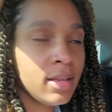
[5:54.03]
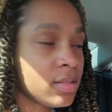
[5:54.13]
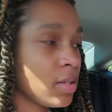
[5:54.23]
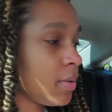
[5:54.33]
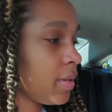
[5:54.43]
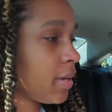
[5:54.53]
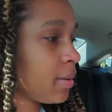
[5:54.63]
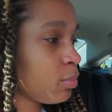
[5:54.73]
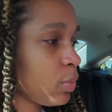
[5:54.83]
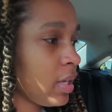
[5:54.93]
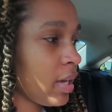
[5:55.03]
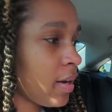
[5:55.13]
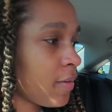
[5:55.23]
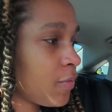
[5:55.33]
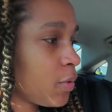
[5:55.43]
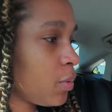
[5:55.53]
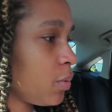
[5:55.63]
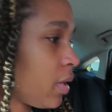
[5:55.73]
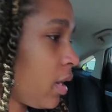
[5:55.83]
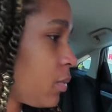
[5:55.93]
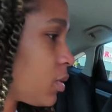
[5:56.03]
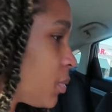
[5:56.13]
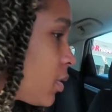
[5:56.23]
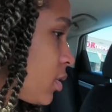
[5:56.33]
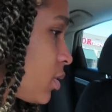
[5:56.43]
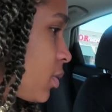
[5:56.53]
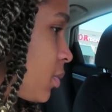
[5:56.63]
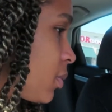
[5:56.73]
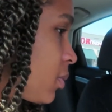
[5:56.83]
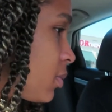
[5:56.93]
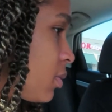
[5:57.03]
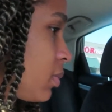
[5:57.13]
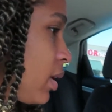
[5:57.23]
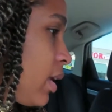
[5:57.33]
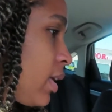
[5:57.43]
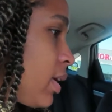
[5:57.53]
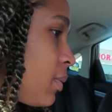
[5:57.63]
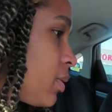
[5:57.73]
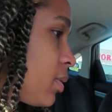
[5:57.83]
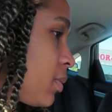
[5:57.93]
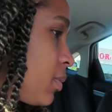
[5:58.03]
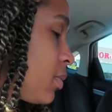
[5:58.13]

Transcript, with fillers: So yeah, we got our food. Oh, that one's pretty too. This one, but I like that one too.